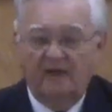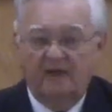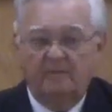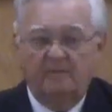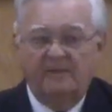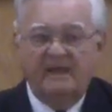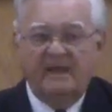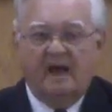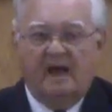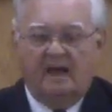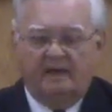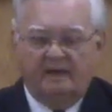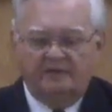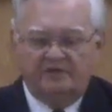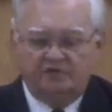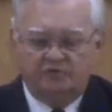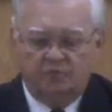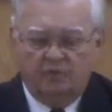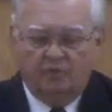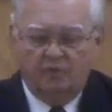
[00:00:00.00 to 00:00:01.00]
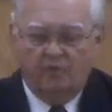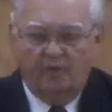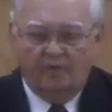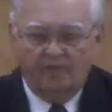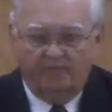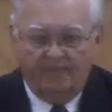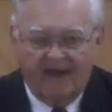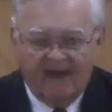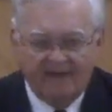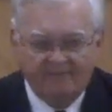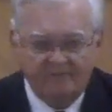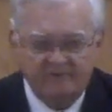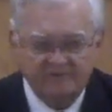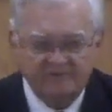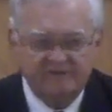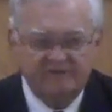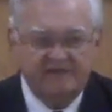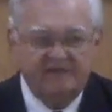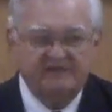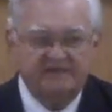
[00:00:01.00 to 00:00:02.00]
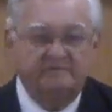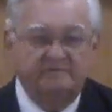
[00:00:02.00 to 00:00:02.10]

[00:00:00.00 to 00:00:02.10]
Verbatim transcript: to be honest with what the Bible says,